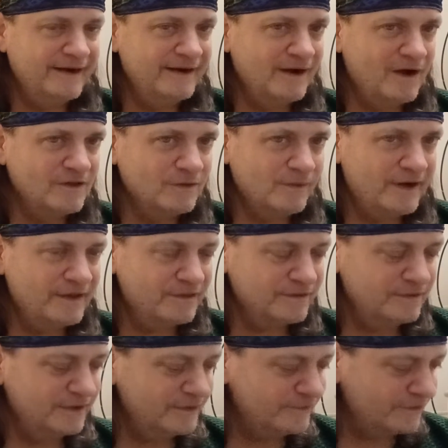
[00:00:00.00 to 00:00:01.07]
all the way
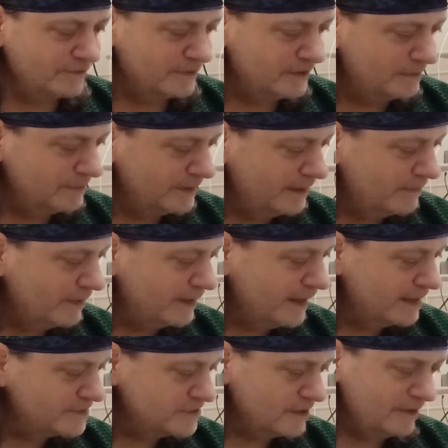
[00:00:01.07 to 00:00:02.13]
through it for real. But anyway,
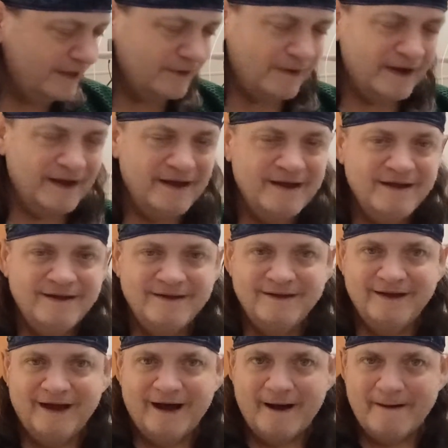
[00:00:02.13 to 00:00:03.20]
yeah, so anyway,
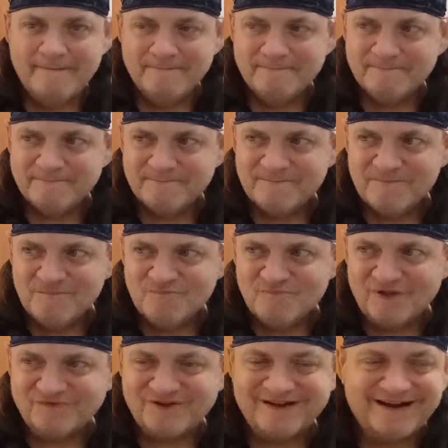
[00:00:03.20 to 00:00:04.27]

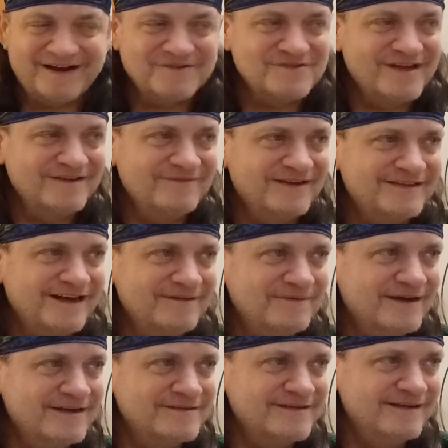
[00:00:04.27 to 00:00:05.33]
it's kind of like I was thinking about that
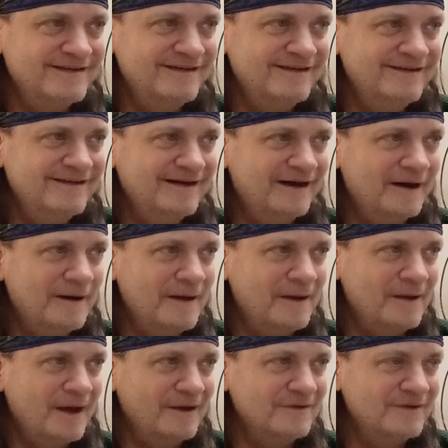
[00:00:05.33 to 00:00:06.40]
because
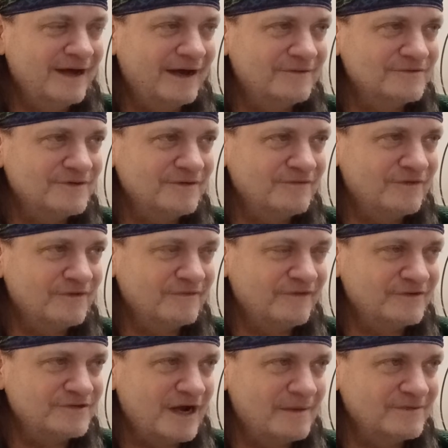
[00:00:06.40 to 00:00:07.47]
I for the
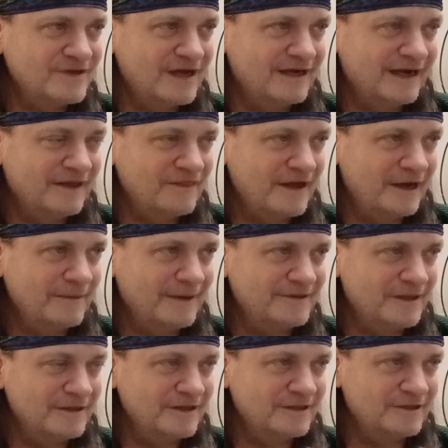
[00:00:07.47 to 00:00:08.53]
first time, I was kind of like thinking about
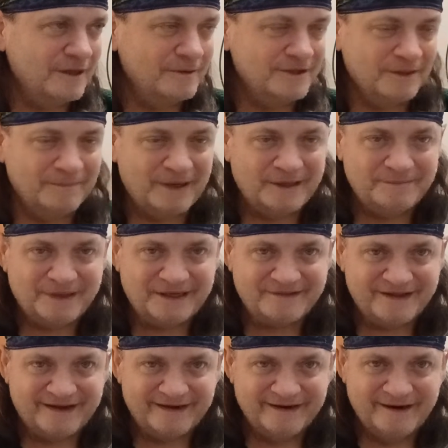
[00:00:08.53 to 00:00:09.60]
the putt-putt
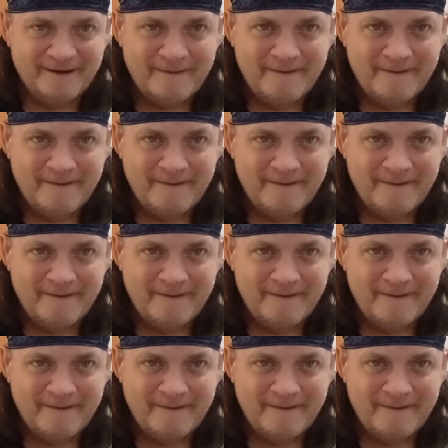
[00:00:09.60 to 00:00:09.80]
thing,